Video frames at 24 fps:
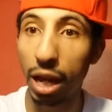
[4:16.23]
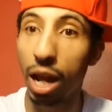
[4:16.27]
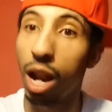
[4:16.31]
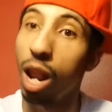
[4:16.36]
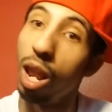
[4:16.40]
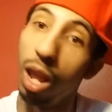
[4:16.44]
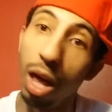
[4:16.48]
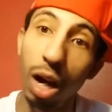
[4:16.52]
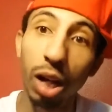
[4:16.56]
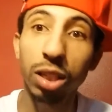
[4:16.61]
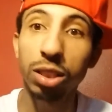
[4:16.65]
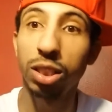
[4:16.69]

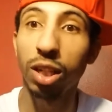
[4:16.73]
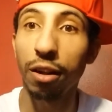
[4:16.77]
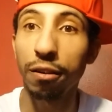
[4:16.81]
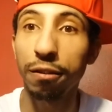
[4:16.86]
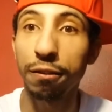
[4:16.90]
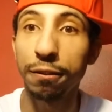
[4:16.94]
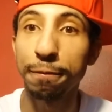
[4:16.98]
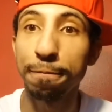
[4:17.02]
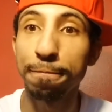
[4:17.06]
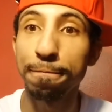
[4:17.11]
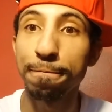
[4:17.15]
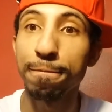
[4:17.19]
It looked
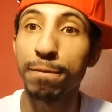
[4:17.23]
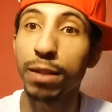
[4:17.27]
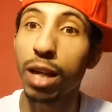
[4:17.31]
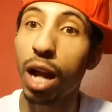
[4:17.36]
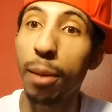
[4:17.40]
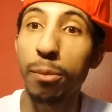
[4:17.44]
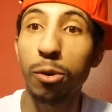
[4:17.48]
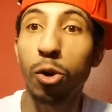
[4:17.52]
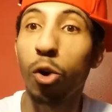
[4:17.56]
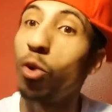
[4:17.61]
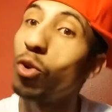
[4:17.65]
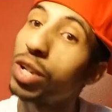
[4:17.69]
tough.
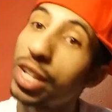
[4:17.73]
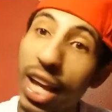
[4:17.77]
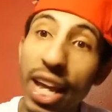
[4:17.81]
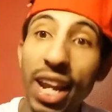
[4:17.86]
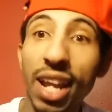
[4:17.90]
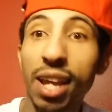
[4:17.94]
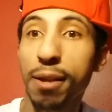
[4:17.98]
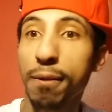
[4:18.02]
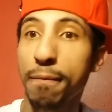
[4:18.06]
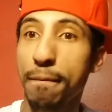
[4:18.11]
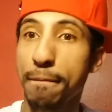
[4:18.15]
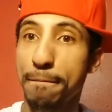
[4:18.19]
I'm gonna
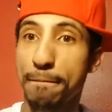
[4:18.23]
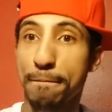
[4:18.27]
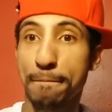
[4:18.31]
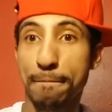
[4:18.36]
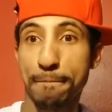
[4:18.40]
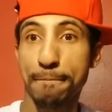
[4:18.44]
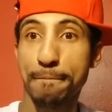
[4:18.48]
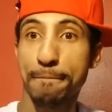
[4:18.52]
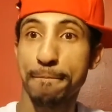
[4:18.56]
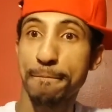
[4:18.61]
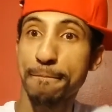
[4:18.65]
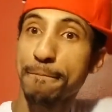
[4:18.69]
get
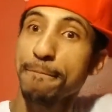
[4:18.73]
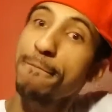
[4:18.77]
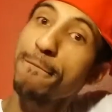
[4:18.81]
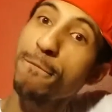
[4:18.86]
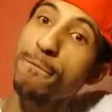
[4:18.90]
it.